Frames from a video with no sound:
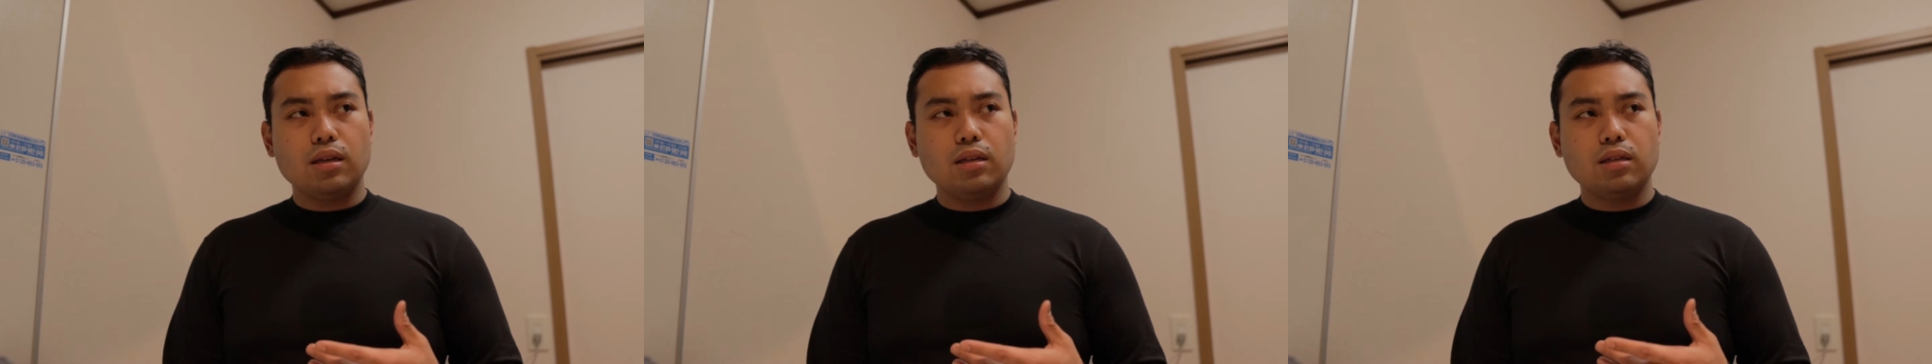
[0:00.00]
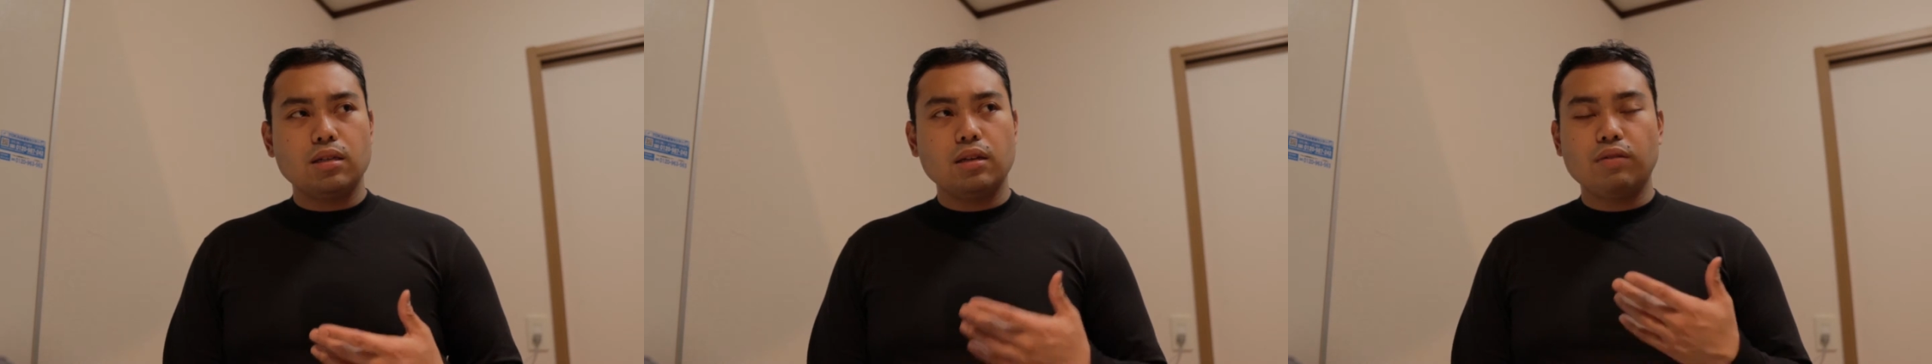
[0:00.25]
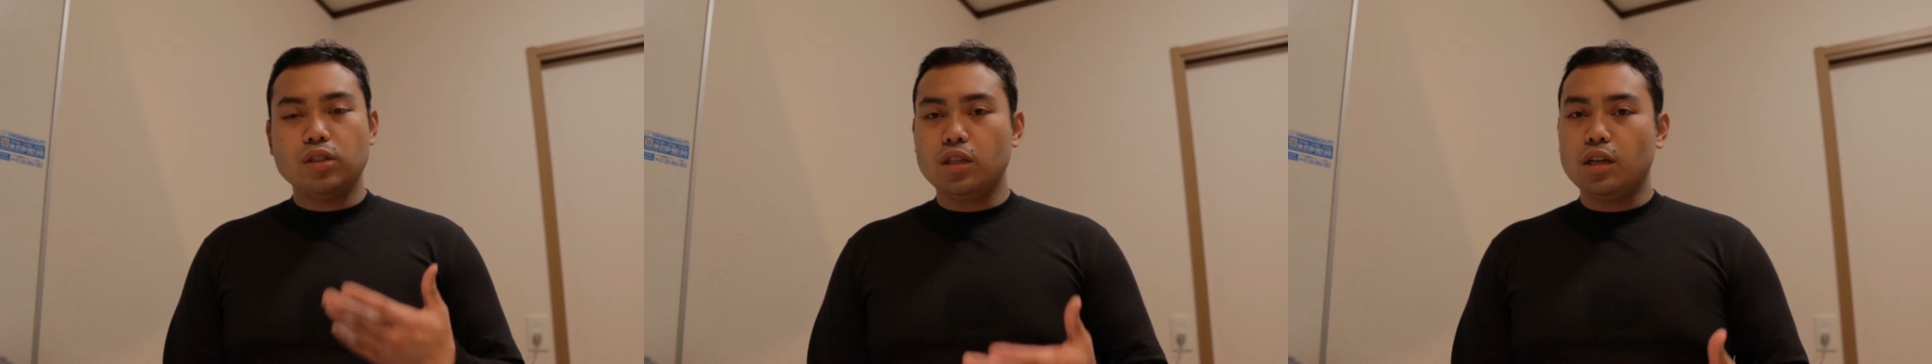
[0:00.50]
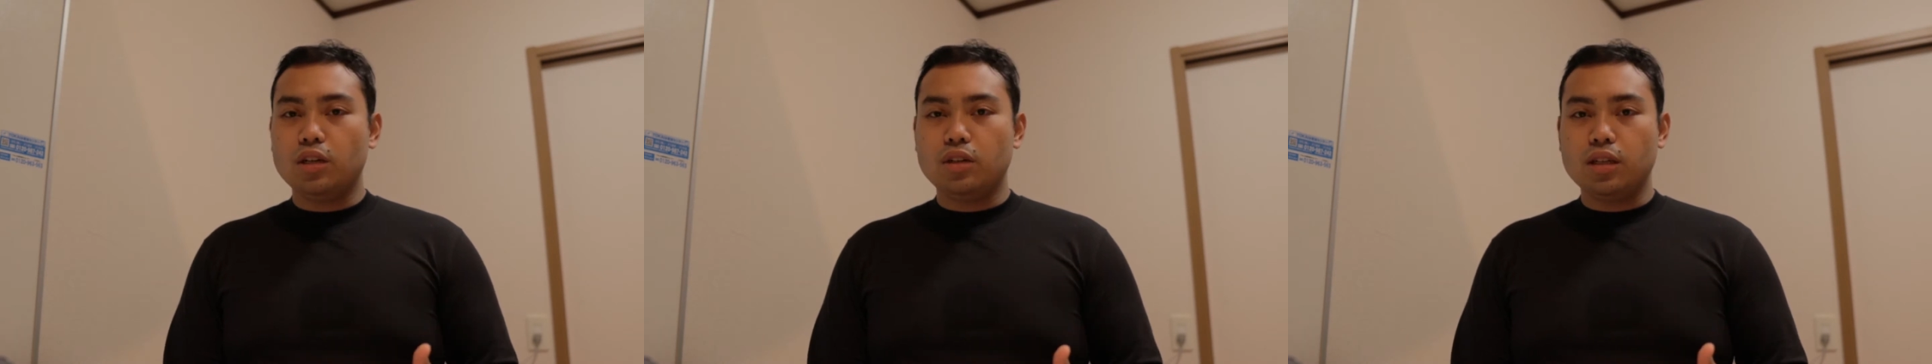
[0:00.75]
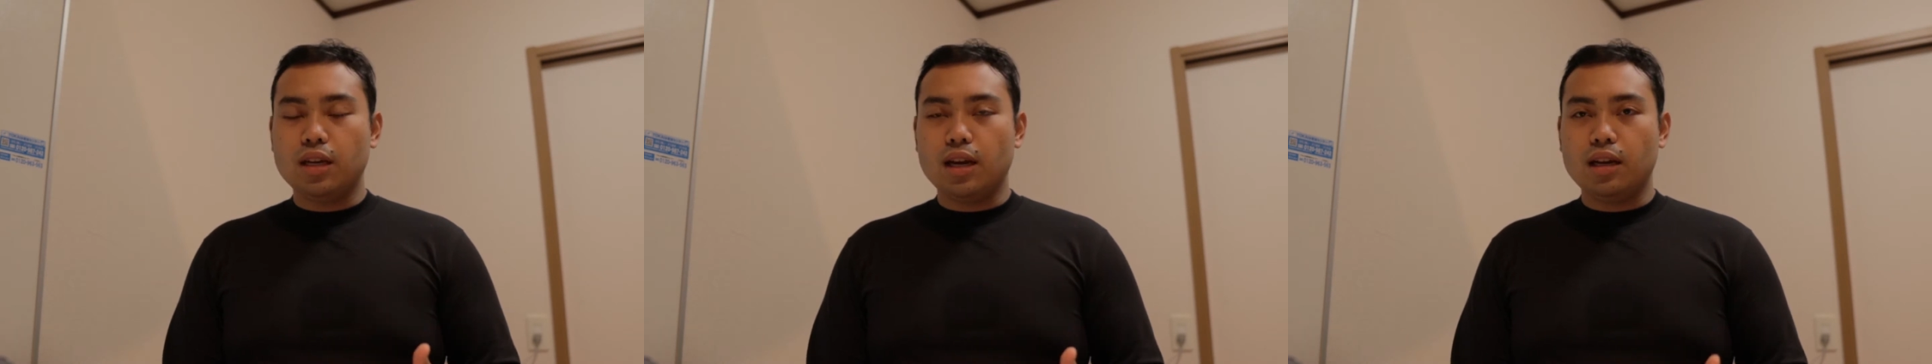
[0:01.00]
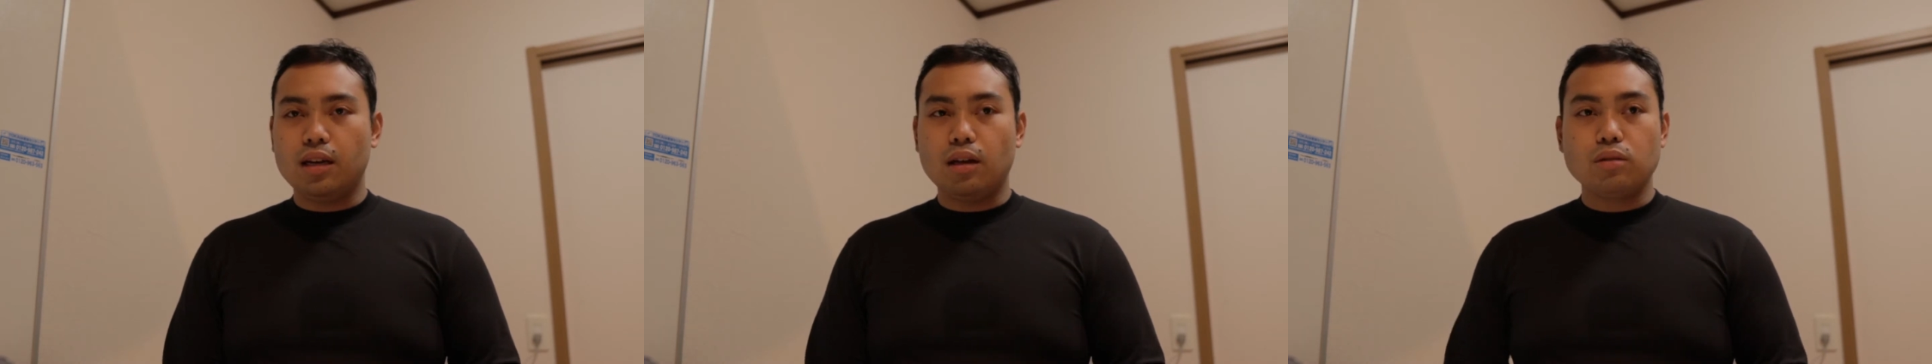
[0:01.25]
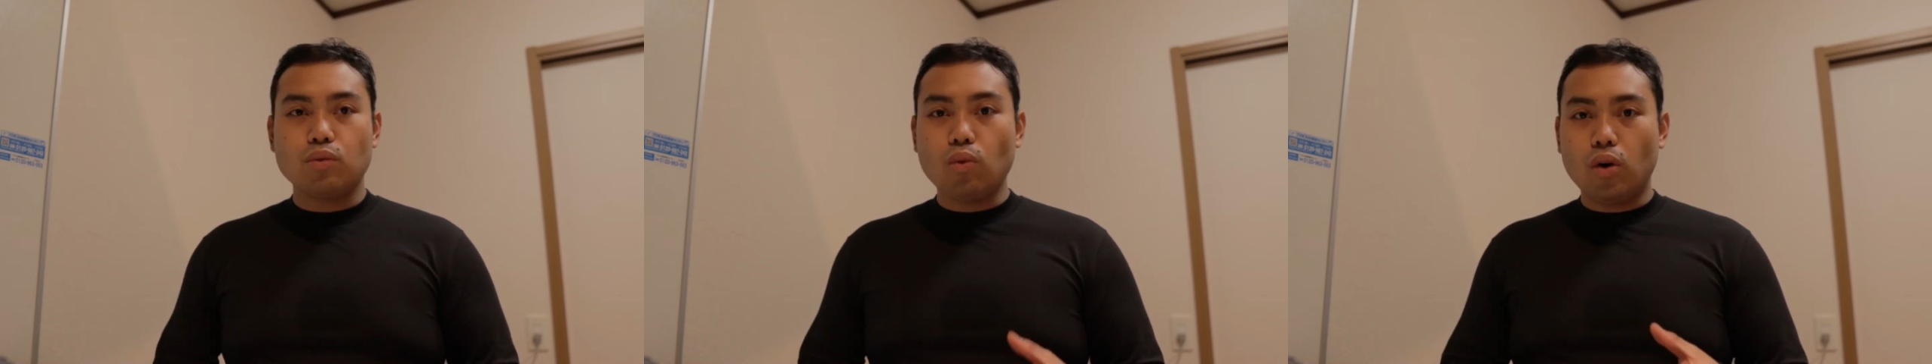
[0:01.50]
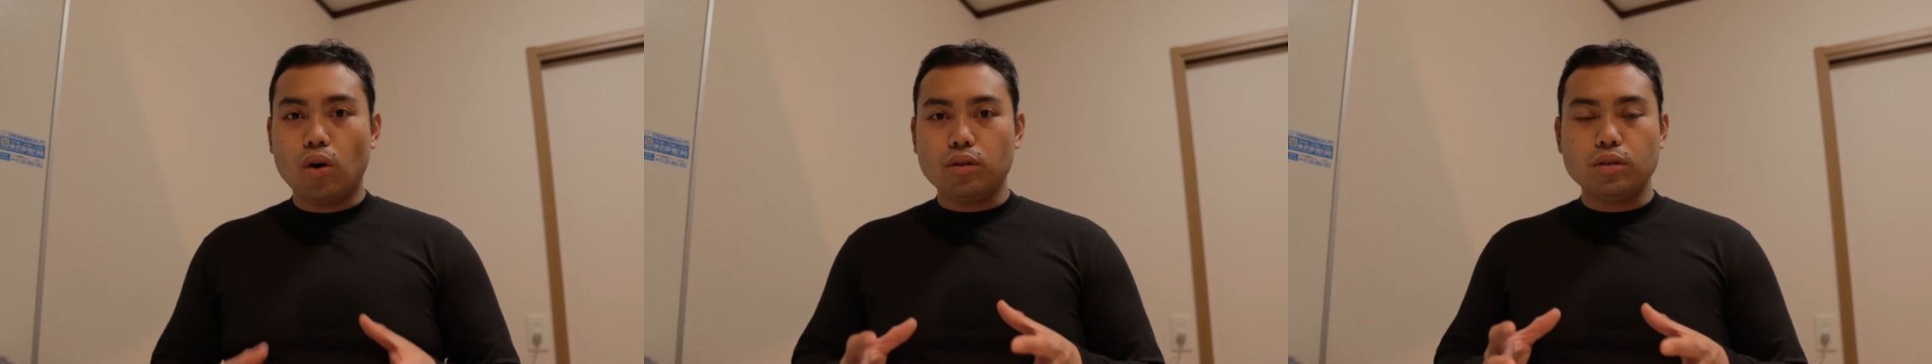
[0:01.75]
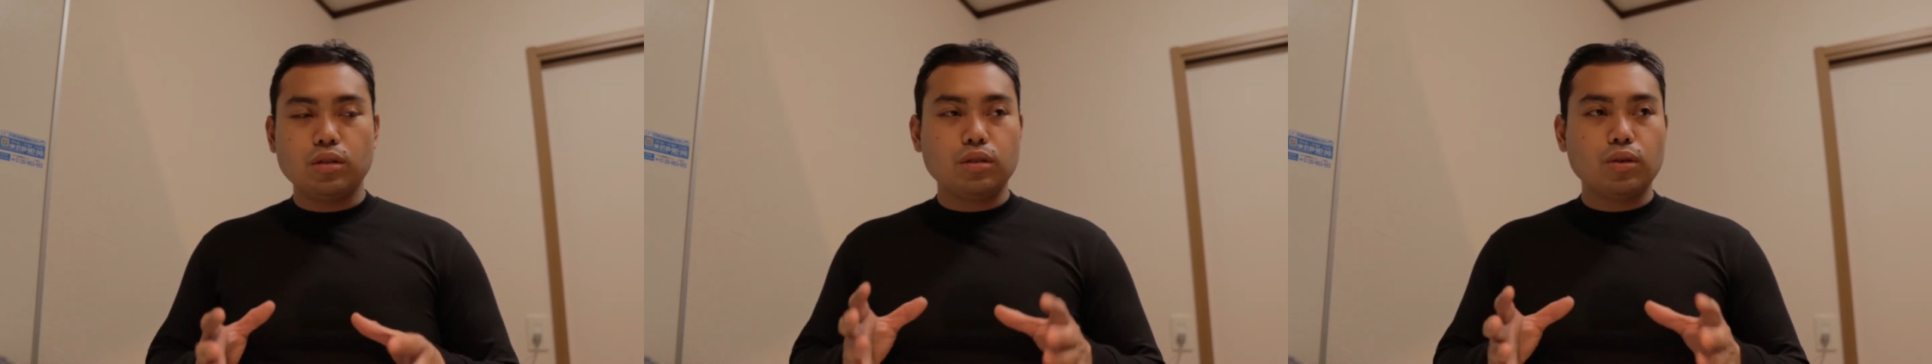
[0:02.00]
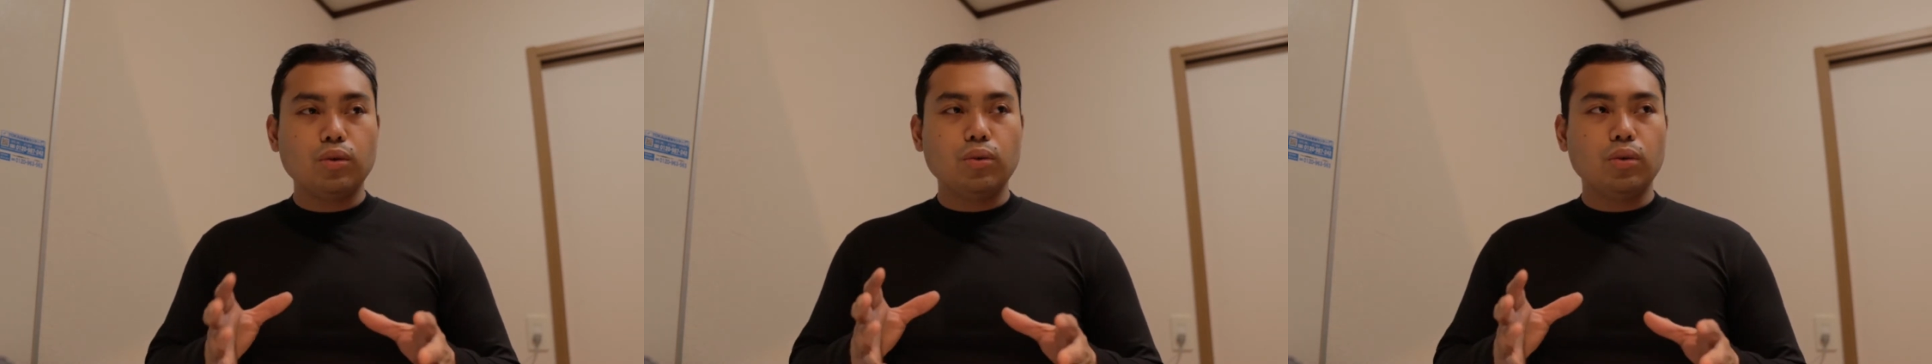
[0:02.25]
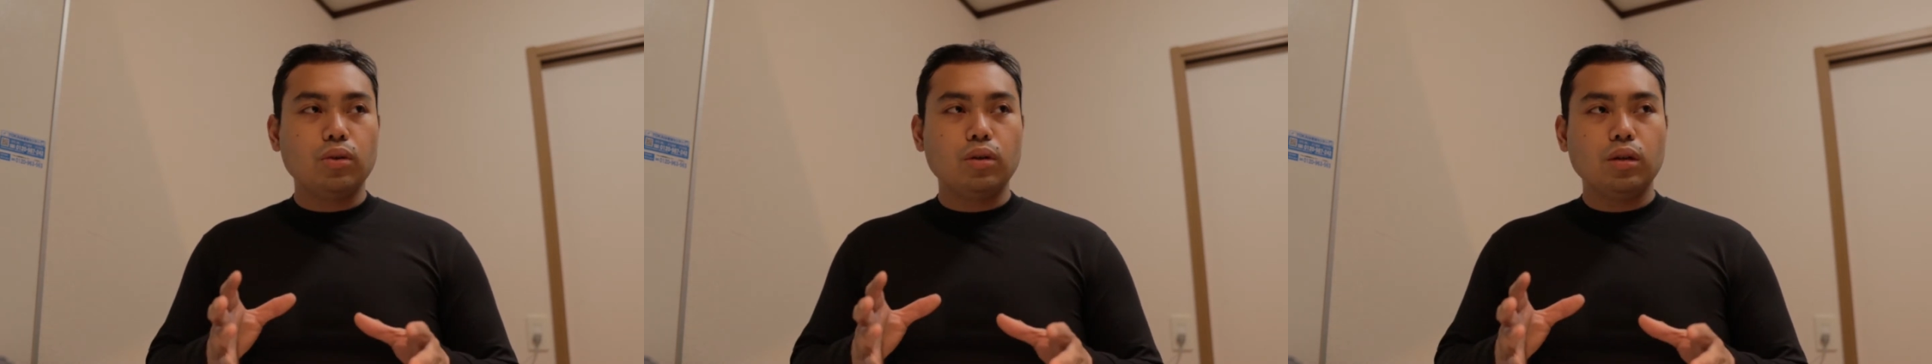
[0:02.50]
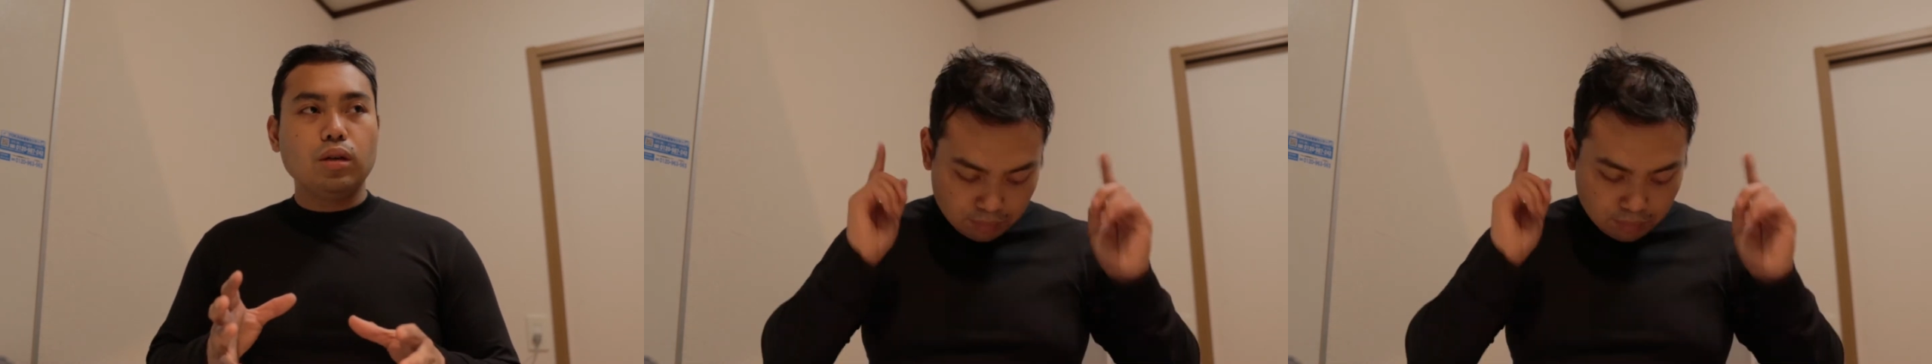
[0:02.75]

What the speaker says: 1,700 yen, and I was like, whoa, this is cool.